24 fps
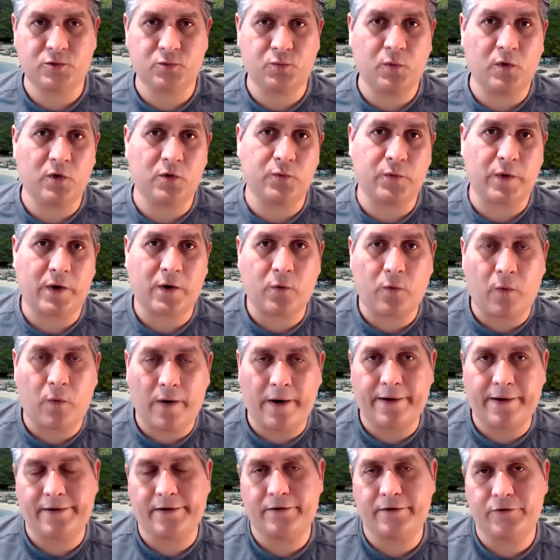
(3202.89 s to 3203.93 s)
will
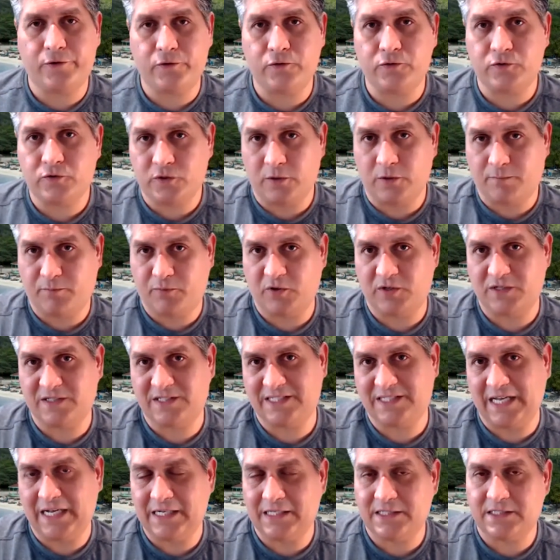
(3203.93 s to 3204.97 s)
require you to
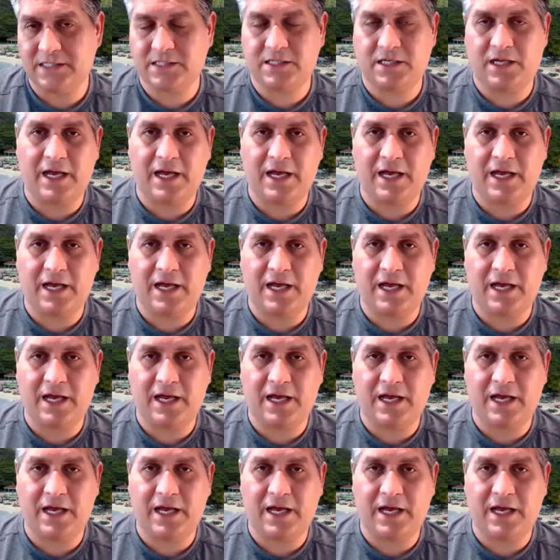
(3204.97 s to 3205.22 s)
present